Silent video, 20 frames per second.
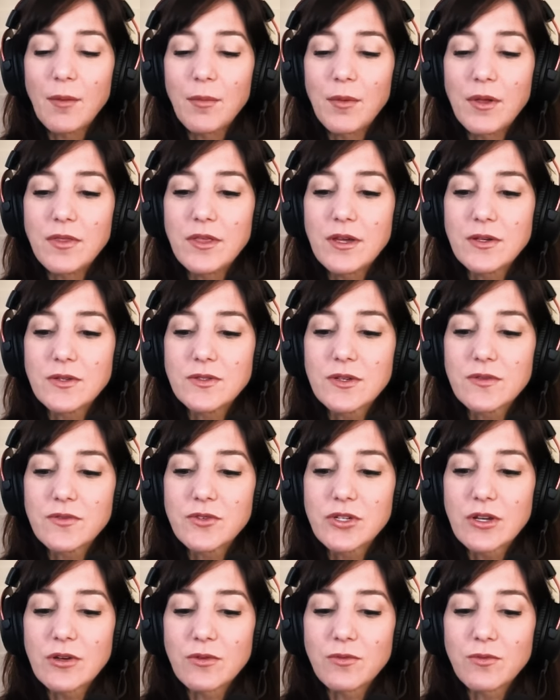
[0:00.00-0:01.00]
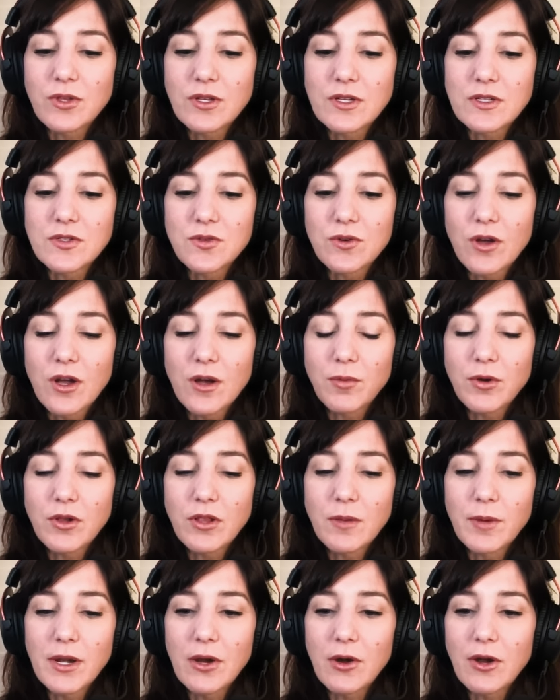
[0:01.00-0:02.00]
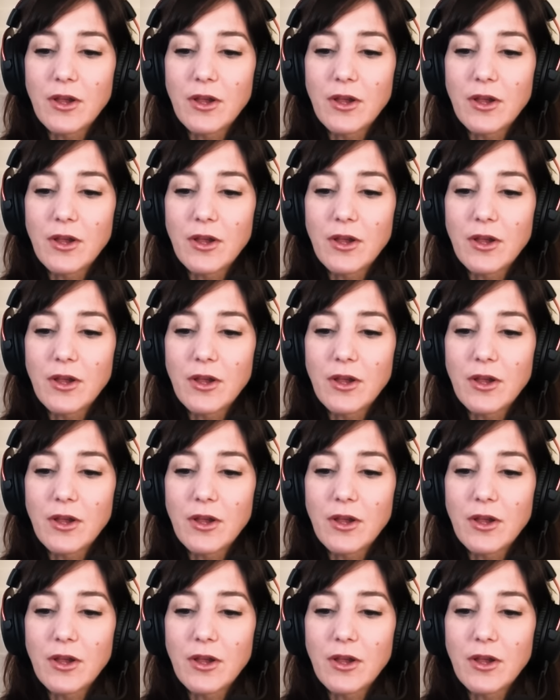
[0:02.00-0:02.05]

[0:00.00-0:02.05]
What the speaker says: Those have shown really strong preliminary